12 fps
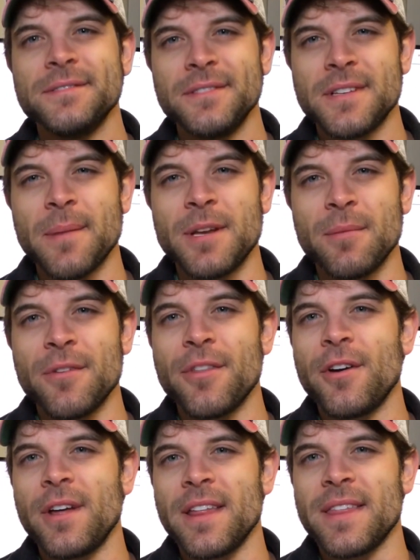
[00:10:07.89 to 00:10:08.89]
September
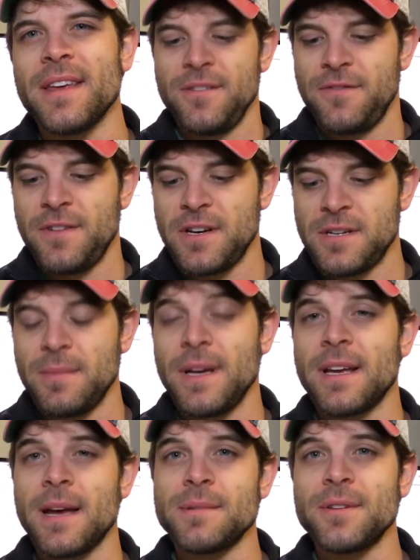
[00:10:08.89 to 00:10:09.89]
30th to finish my
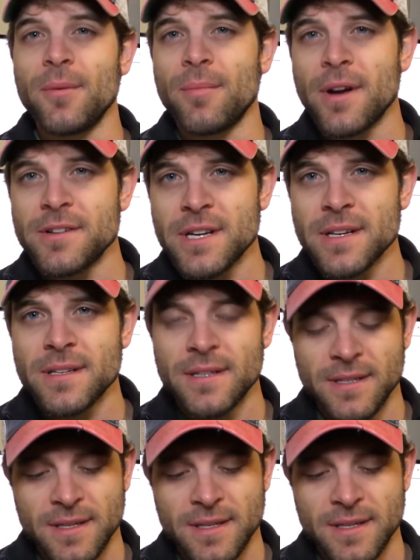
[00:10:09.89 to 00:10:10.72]
capstone project